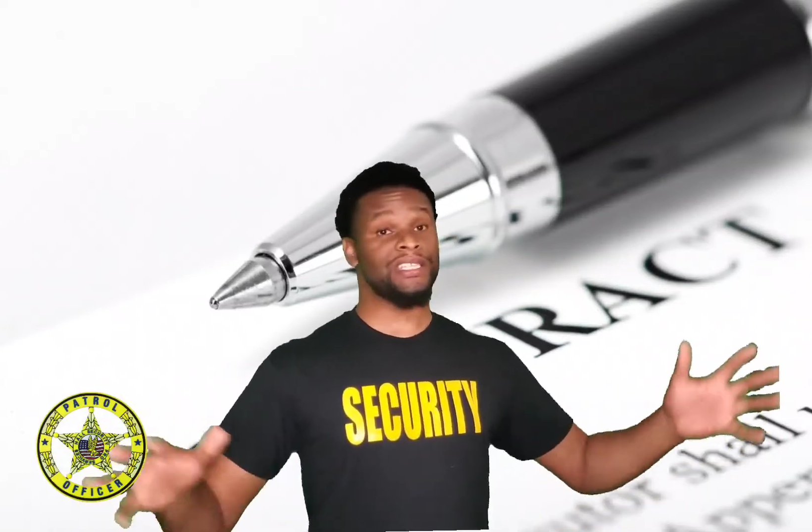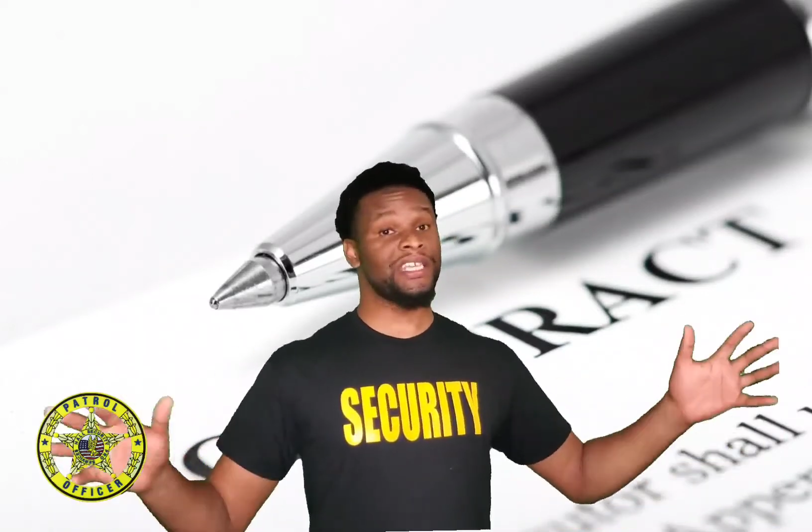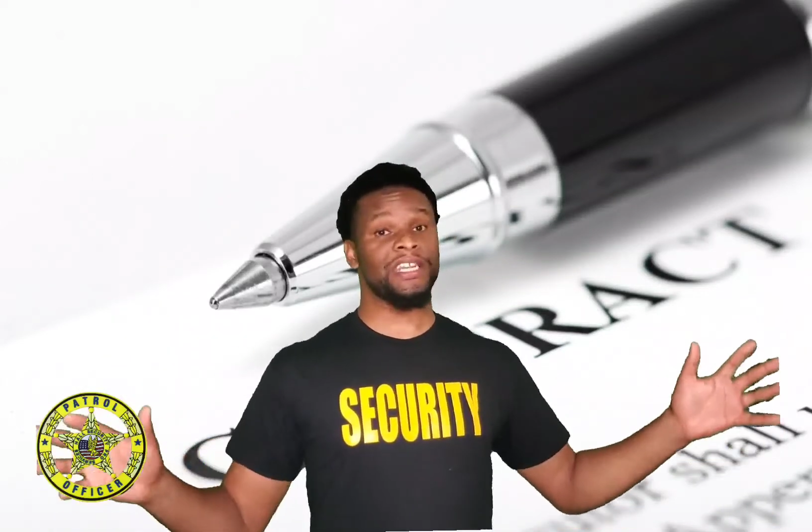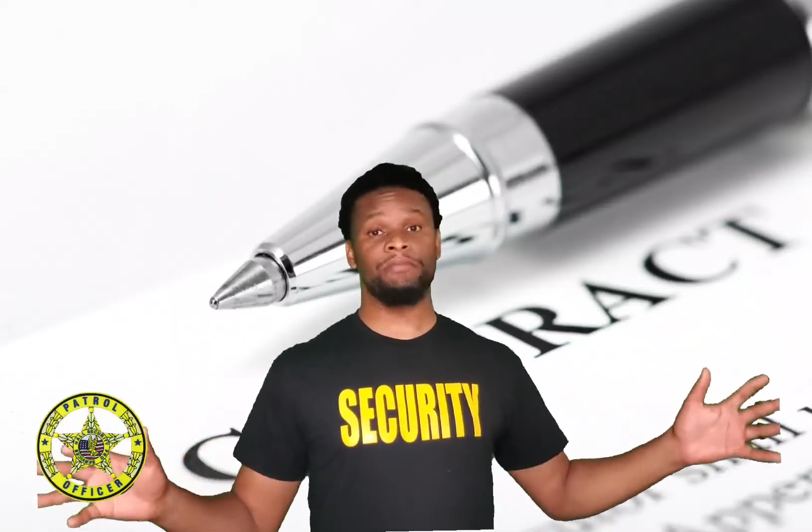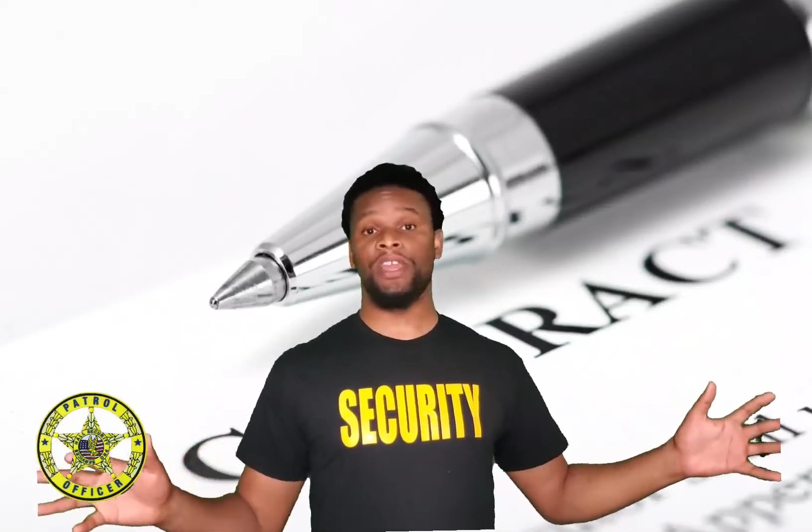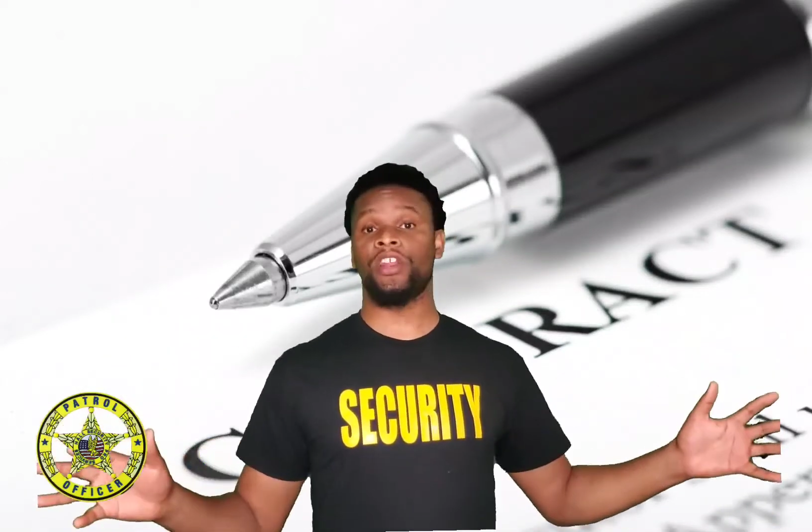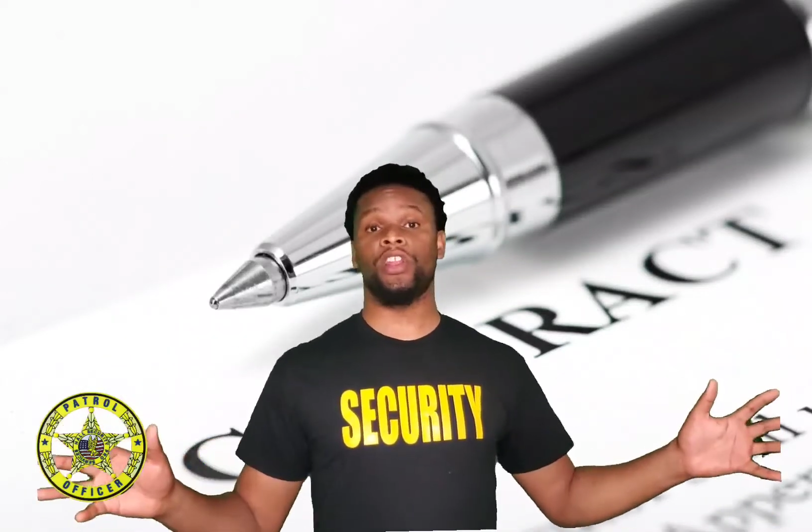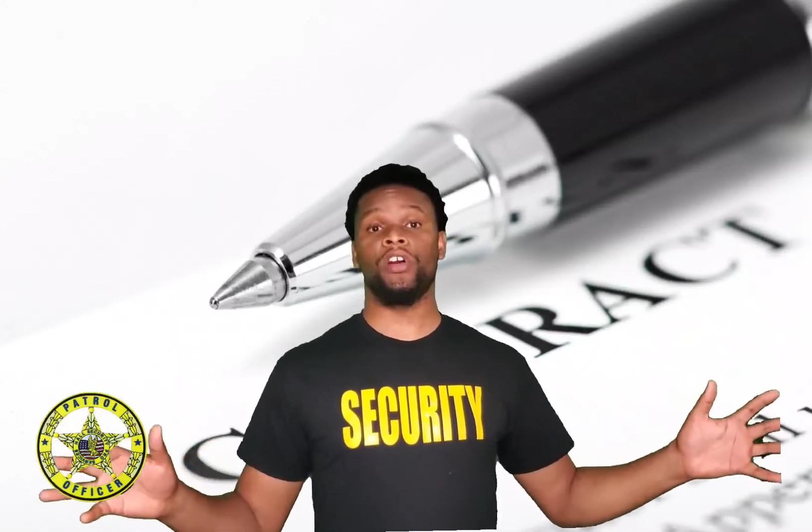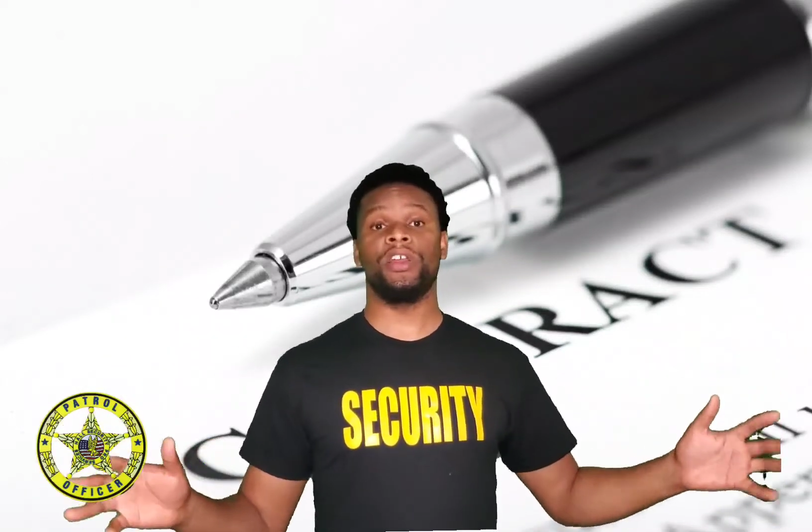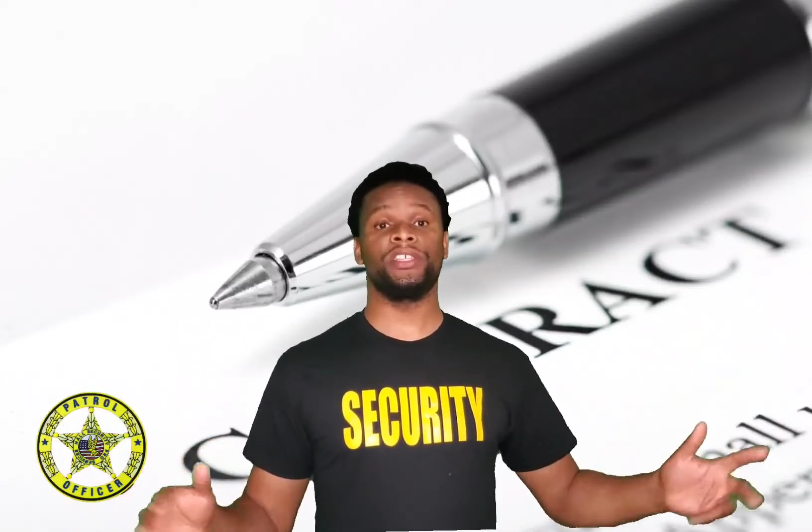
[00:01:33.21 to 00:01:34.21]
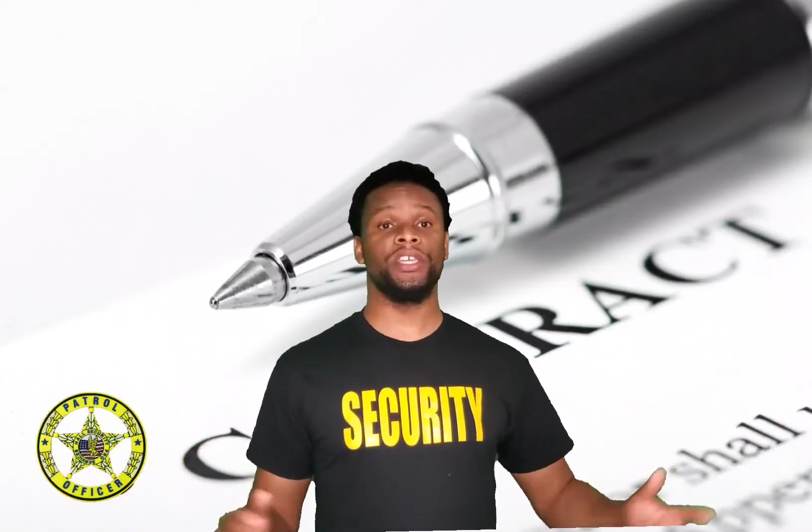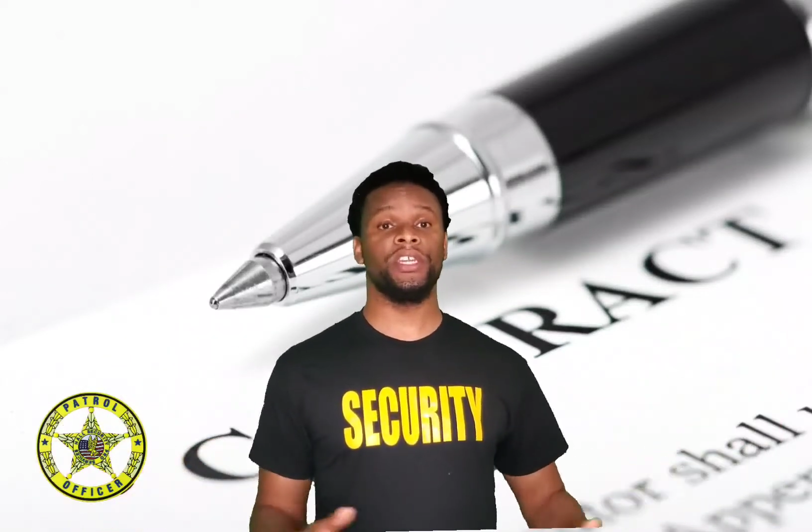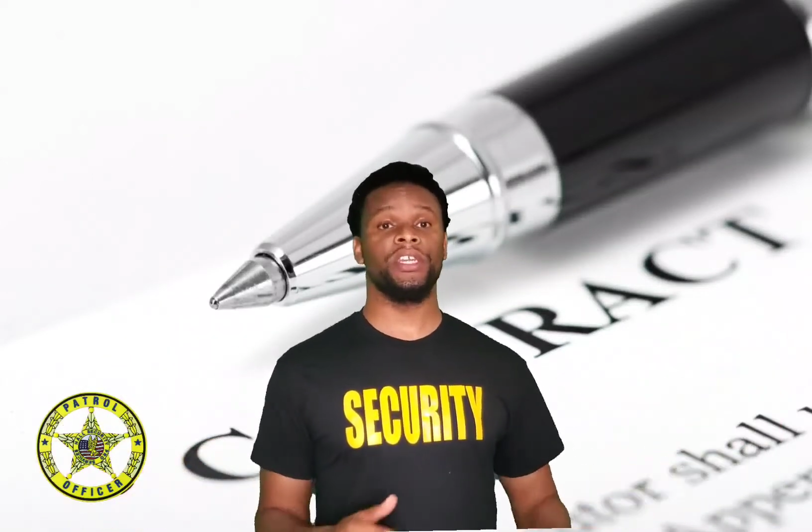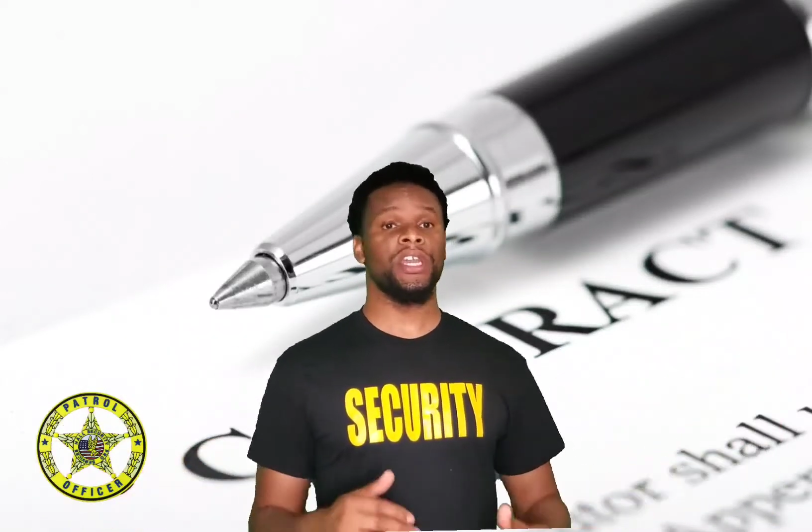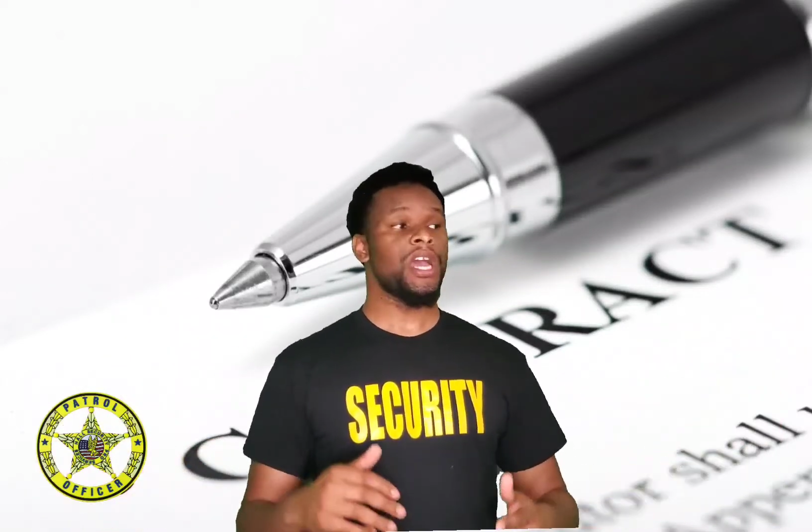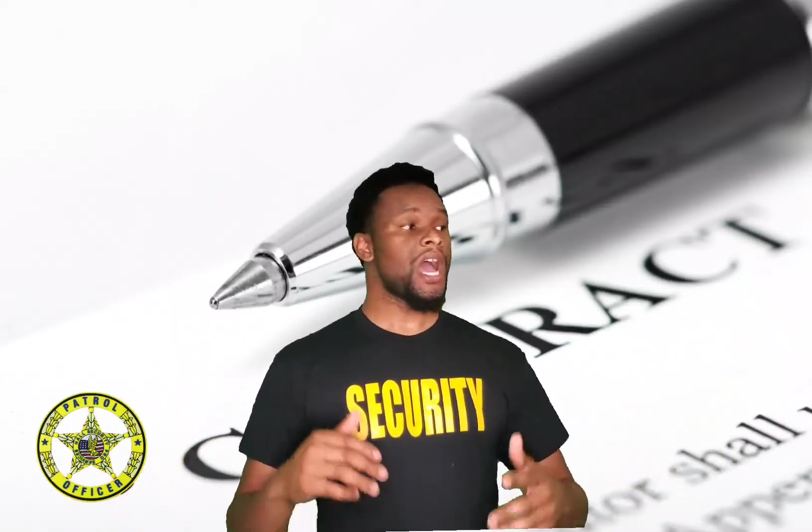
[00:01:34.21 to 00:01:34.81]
city being a large city,